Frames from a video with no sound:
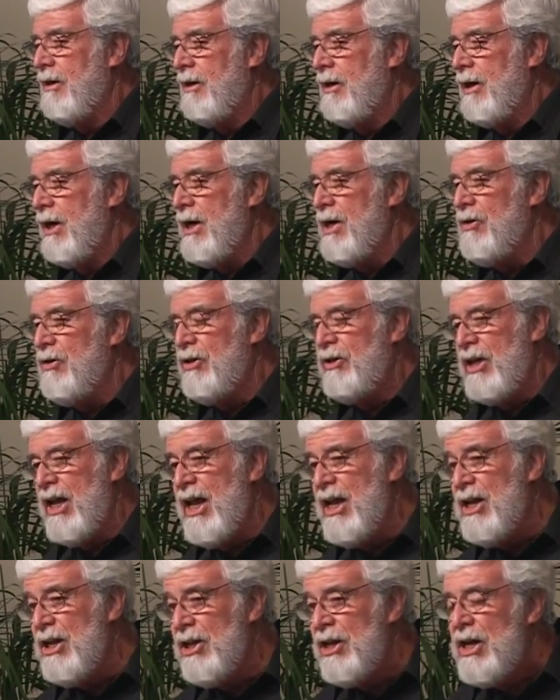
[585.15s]
And he could
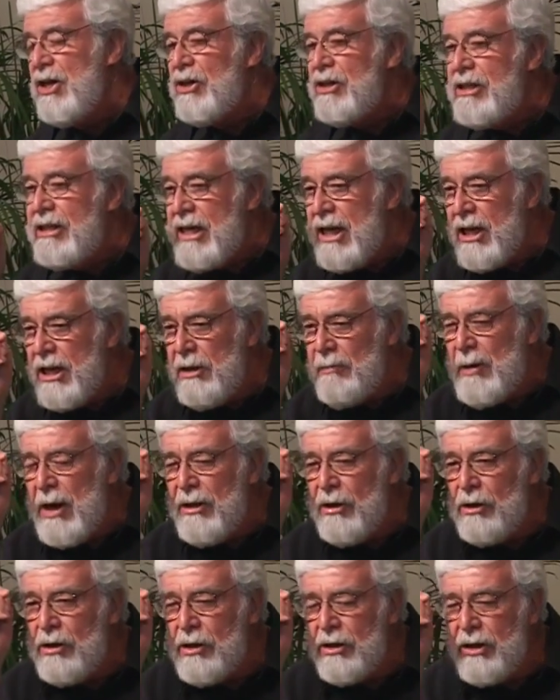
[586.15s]
tell by
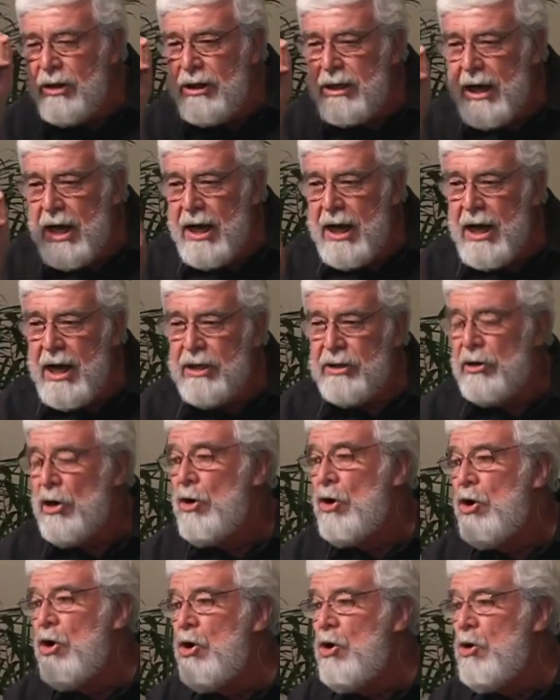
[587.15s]
the look in the eyes
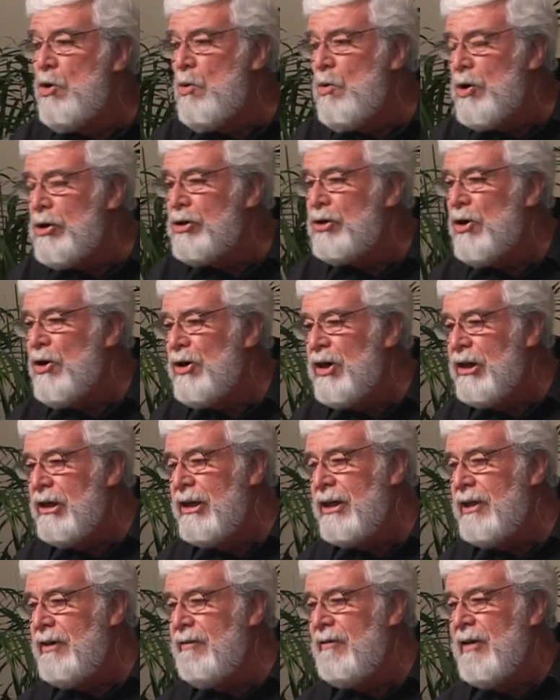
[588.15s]
who was going to
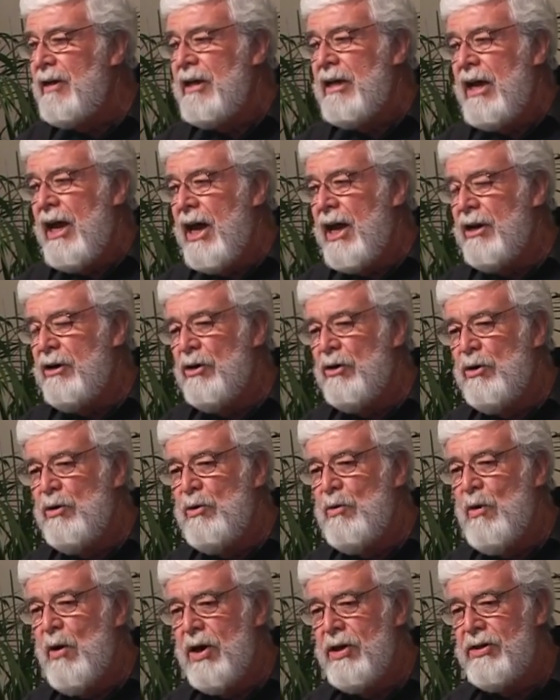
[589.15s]
live and who
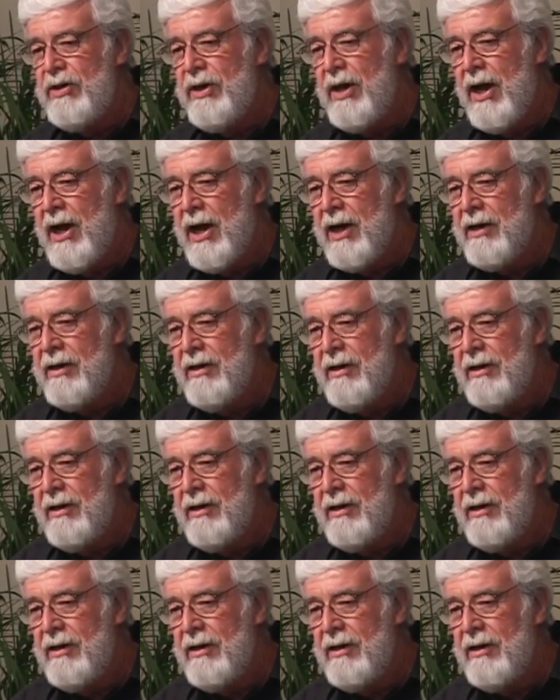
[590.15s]
was not.